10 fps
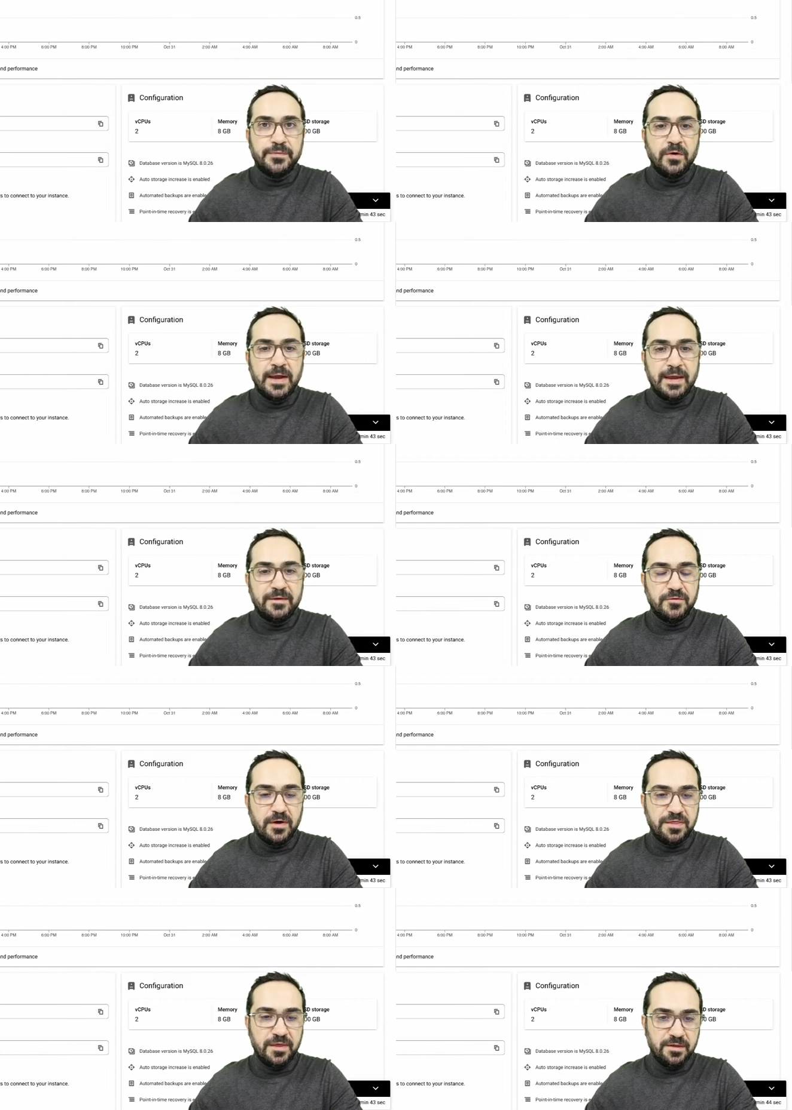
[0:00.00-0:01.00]
Okay, so
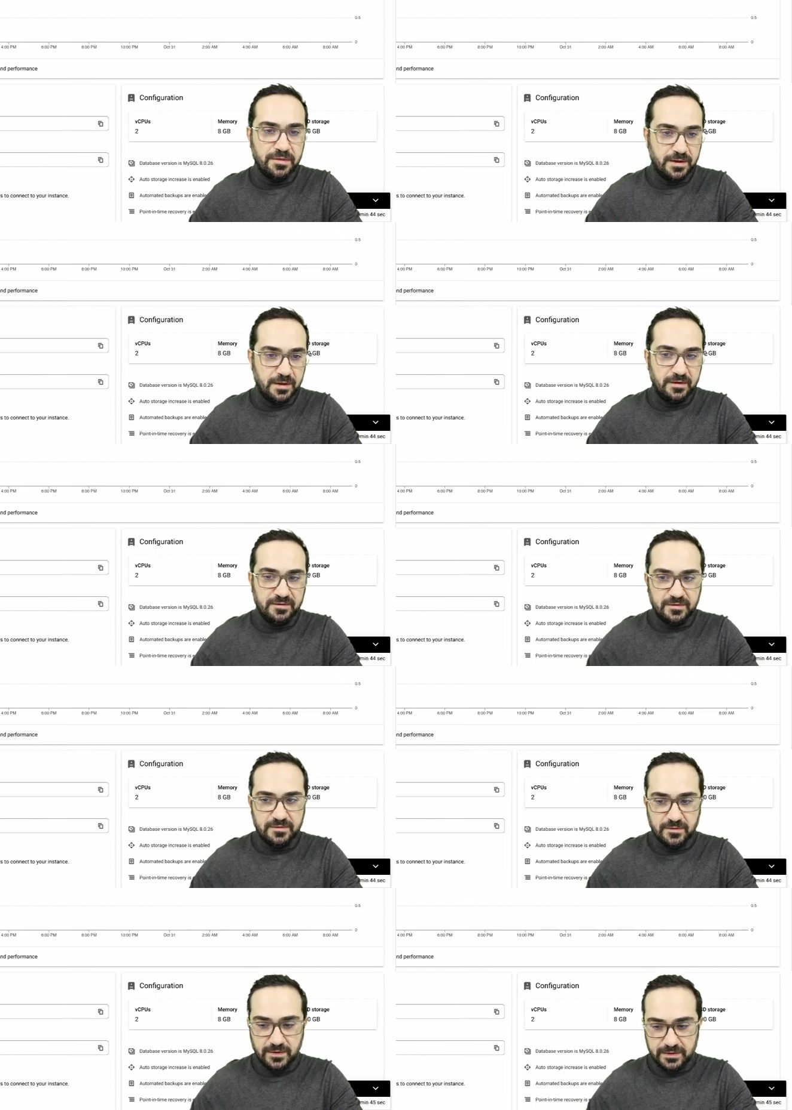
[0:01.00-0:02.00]
I think the
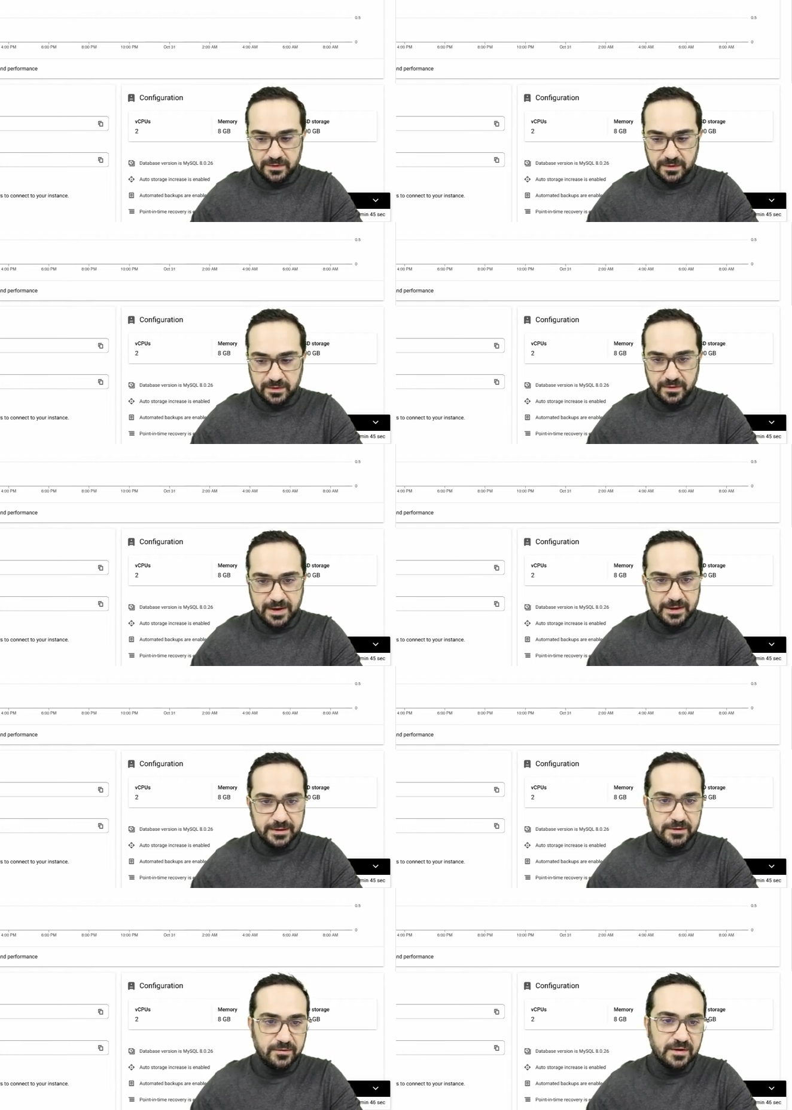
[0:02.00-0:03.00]
instance is already
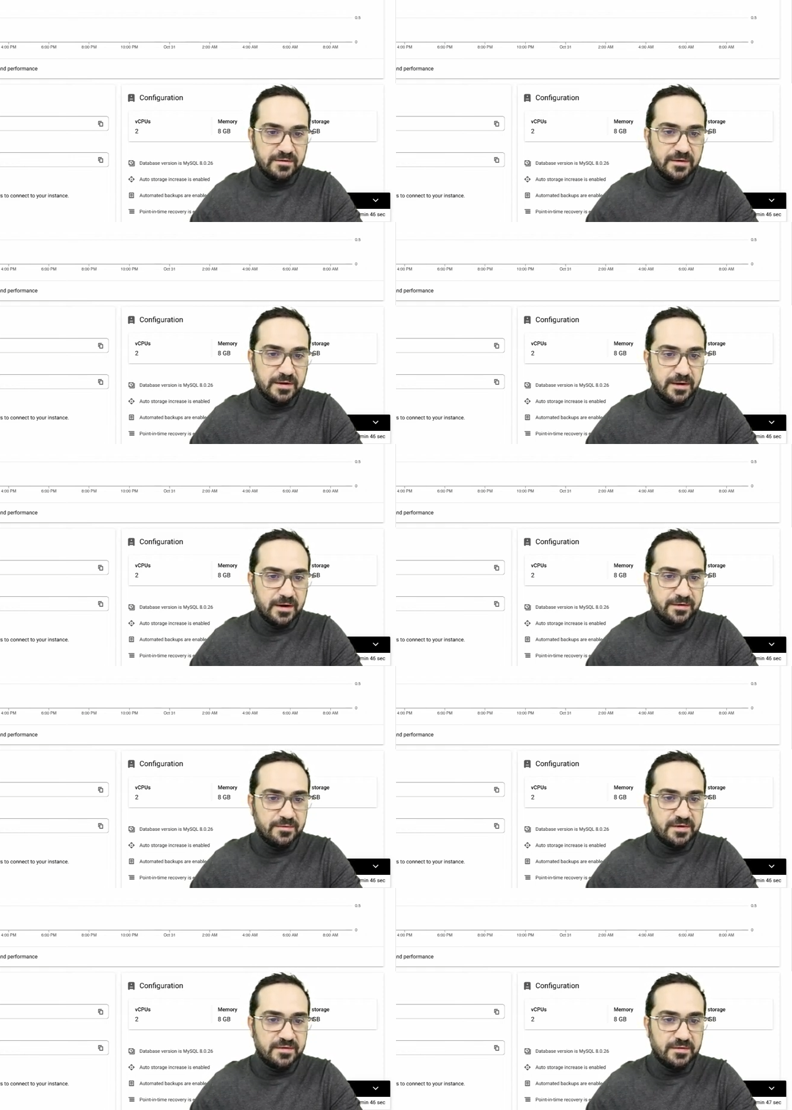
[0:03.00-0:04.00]
created. You can see here I have a
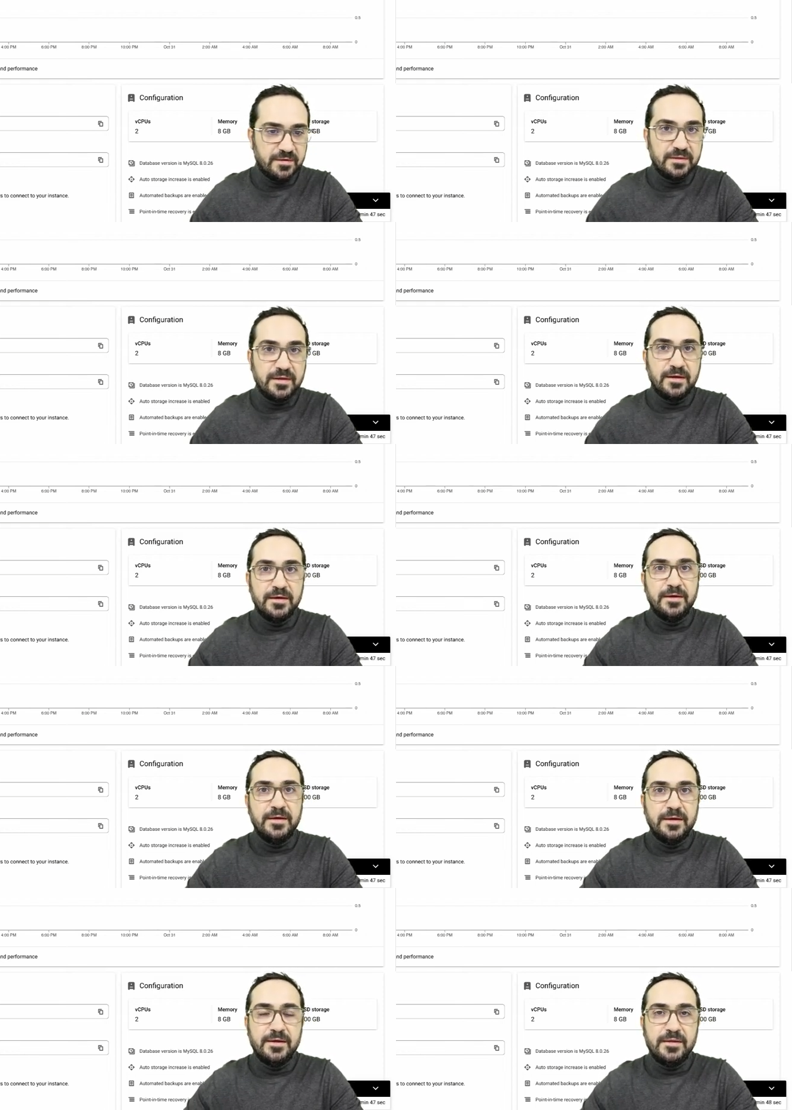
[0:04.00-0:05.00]
message that the,
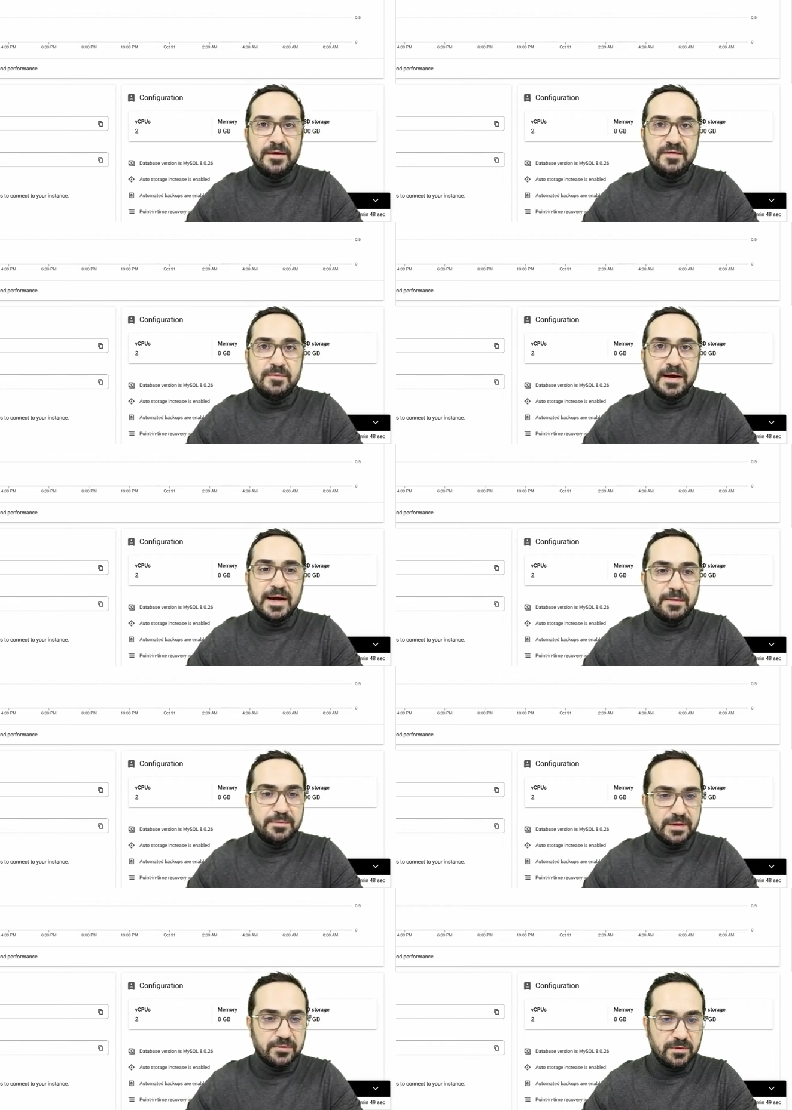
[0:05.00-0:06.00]
there is a backup
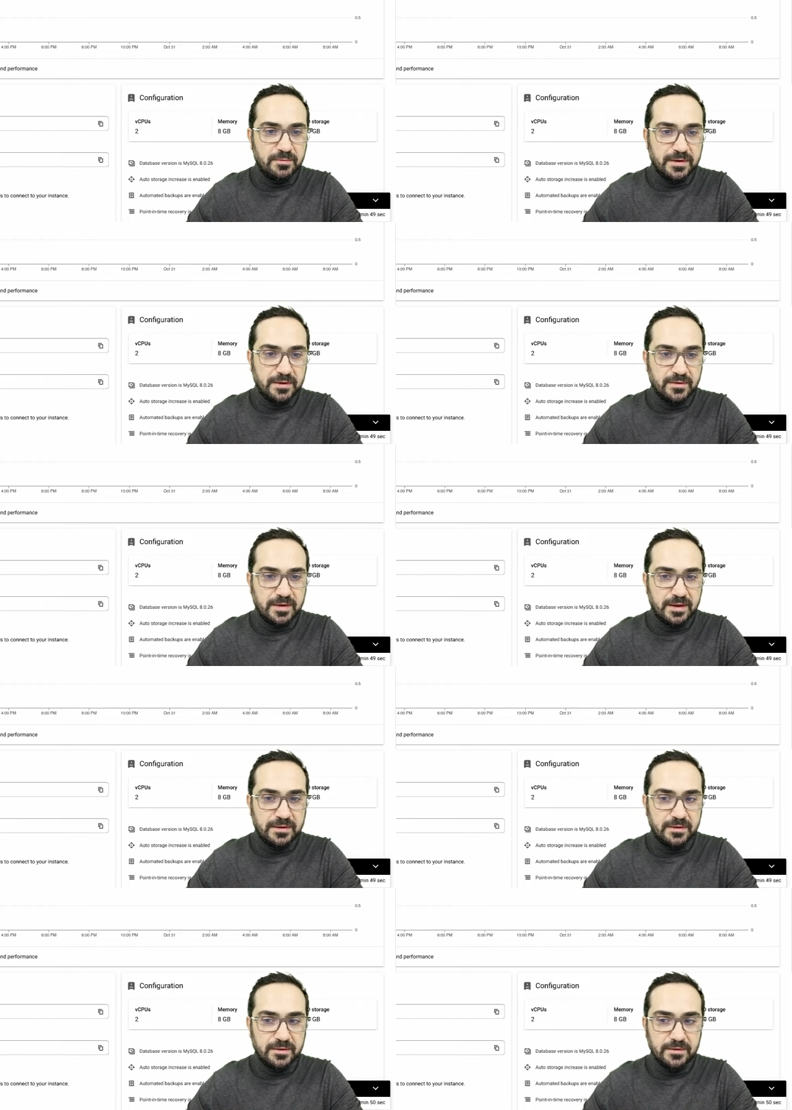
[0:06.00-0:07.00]
that will be
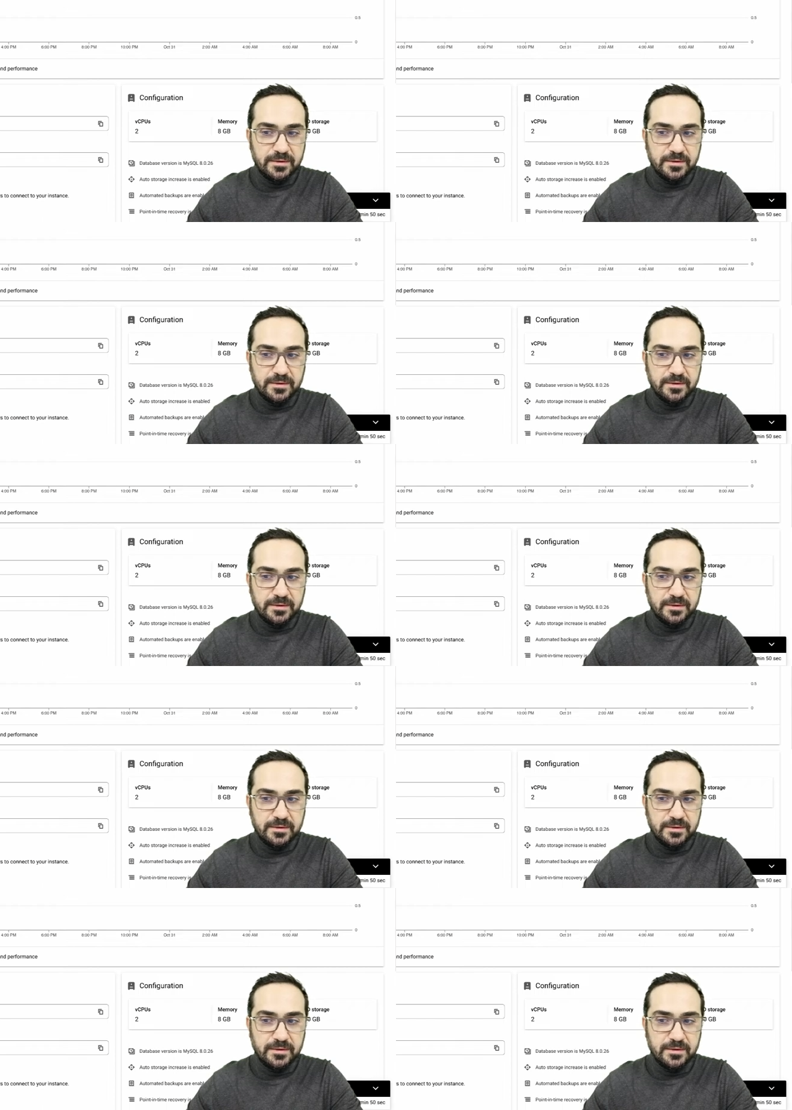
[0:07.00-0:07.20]
created.